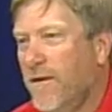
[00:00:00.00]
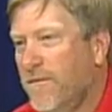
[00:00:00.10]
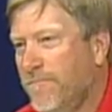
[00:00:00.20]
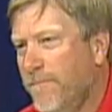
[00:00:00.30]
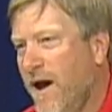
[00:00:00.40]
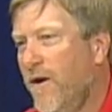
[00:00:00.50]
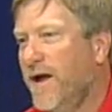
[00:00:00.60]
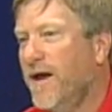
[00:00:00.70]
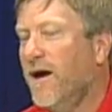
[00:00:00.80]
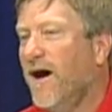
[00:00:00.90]

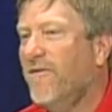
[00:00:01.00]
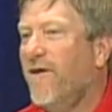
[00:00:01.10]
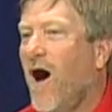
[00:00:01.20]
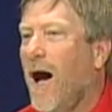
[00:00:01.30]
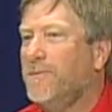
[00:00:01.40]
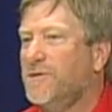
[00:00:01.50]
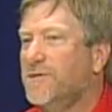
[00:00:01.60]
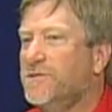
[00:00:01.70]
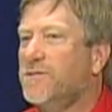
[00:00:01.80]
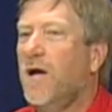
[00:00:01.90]
myriad of
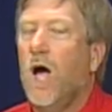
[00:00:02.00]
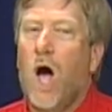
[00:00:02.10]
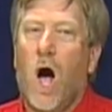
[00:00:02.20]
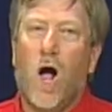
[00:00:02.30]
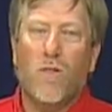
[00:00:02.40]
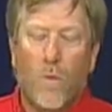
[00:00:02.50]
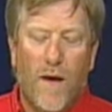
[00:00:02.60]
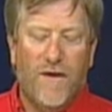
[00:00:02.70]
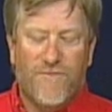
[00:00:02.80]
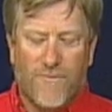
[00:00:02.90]
options, all the
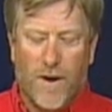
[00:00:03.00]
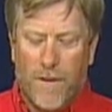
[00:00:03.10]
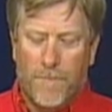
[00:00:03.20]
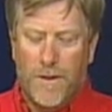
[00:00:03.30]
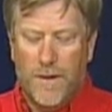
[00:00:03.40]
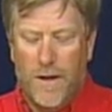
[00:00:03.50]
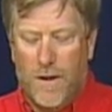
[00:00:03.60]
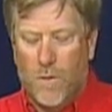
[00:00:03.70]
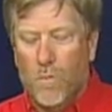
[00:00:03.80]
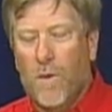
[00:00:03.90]
way from
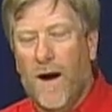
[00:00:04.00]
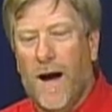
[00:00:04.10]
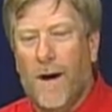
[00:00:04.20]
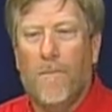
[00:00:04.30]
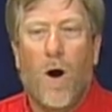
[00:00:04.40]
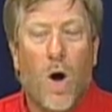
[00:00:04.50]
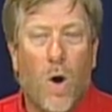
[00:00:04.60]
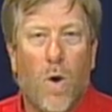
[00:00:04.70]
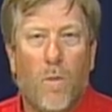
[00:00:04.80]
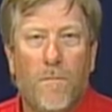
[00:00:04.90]

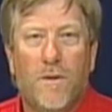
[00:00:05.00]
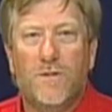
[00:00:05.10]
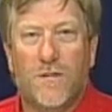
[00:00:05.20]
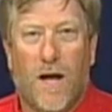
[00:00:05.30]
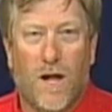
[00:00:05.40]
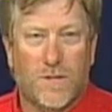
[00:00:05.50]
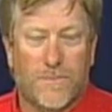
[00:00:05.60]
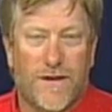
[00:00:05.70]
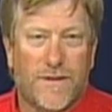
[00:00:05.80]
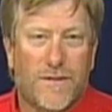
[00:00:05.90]
Home to
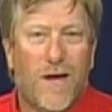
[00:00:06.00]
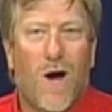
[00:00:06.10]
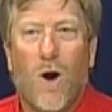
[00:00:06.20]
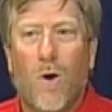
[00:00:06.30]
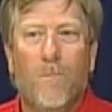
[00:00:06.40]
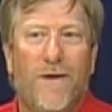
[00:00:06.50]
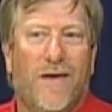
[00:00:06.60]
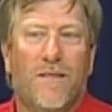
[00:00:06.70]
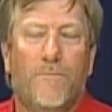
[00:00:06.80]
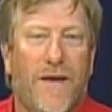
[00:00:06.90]
Ultimate. Home
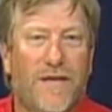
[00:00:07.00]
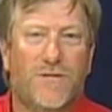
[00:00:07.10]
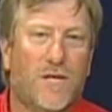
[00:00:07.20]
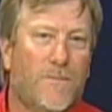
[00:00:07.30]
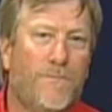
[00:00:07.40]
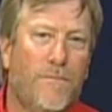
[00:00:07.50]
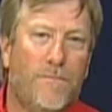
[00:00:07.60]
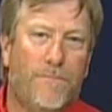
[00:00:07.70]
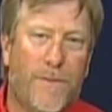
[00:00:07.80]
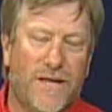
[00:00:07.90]
being the
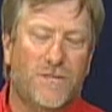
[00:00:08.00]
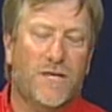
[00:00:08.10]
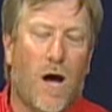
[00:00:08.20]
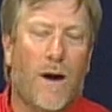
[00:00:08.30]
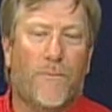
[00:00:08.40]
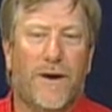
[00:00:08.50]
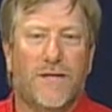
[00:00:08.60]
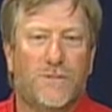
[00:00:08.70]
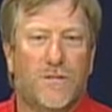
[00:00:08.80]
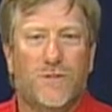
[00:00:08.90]
basic
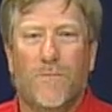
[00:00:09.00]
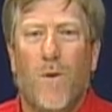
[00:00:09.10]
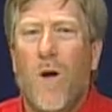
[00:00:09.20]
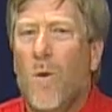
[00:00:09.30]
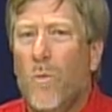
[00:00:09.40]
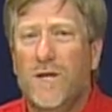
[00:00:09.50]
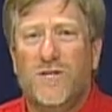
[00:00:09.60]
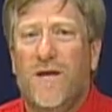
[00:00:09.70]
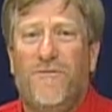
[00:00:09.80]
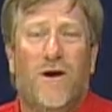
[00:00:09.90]
operating system,
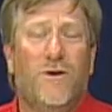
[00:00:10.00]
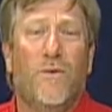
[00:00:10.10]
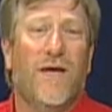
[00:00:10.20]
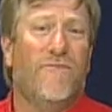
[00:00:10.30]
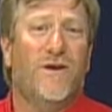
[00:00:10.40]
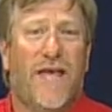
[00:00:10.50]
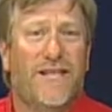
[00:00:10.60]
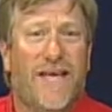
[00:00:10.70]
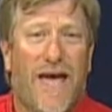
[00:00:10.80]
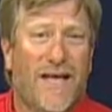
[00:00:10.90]
which if you're doing everyday
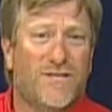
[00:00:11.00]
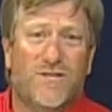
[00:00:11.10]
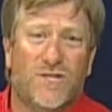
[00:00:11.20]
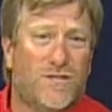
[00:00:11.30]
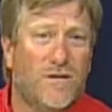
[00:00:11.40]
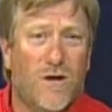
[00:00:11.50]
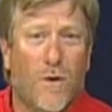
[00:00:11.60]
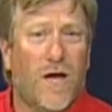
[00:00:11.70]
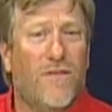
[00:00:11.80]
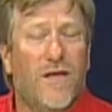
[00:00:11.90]
tasks, just
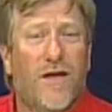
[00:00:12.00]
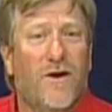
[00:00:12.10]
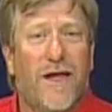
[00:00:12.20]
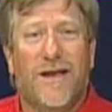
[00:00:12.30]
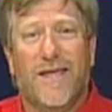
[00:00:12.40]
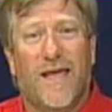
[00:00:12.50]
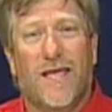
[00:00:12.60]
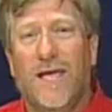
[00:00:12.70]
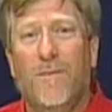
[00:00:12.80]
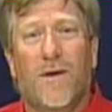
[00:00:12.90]
going on the internet and
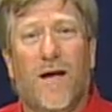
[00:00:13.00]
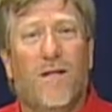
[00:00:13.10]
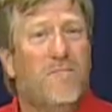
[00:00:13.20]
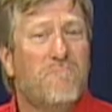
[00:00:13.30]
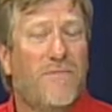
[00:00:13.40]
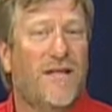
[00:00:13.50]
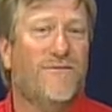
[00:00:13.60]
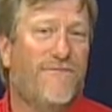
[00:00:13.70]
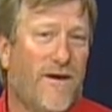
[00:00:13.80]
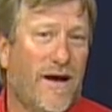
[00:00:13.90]
getting email, that's
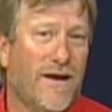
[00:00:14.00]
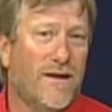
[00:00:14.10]
fine.